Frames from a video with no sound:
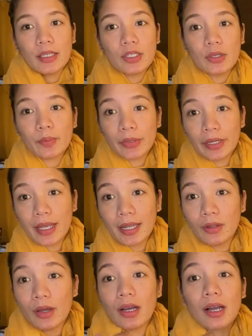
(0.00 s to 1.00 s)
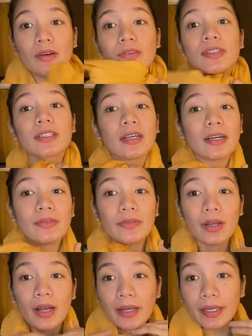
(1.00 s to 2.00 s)
Super yellow ang akong scarf,
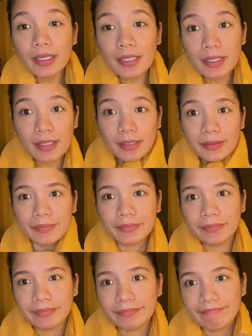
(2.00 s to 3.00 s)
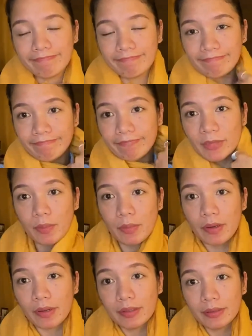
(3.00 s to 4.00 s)
guys. Di
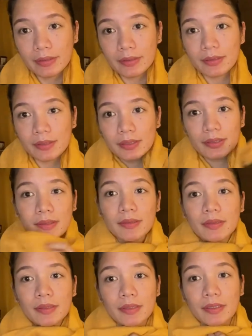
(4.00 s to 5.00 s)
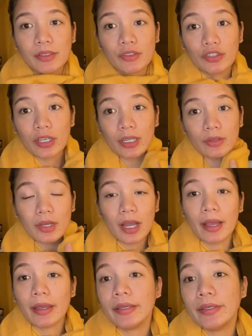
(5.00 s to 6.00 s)
ba? Jello
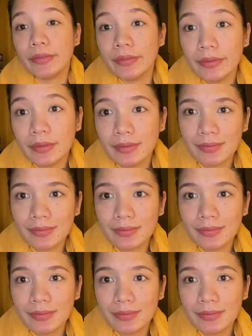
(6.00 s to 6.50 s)
kaayo.